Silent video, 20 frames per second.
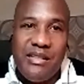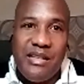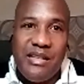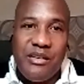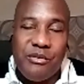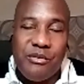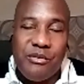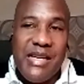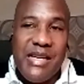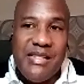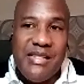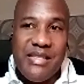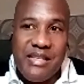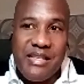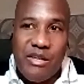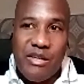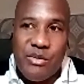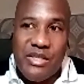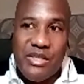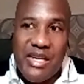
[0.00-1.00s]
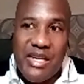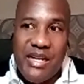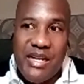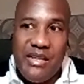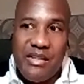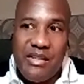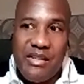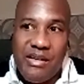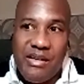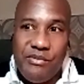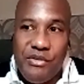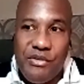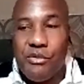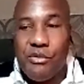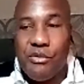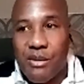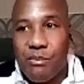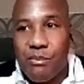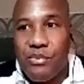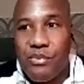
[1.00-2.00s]
that arises outside of
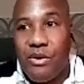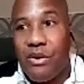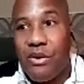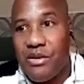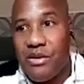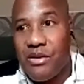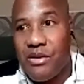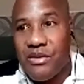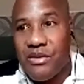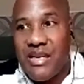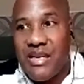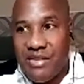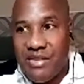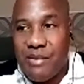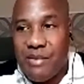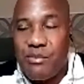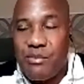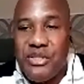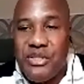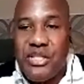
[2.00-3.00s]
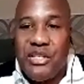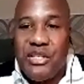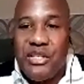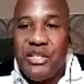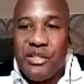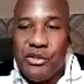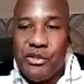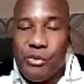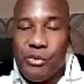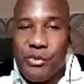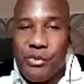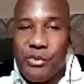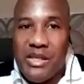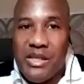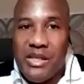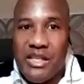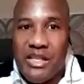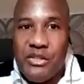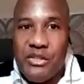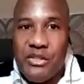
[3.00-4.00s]
Europe or outside of that particular European
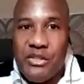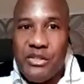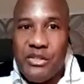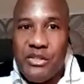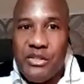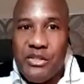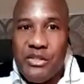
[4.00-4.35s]
country.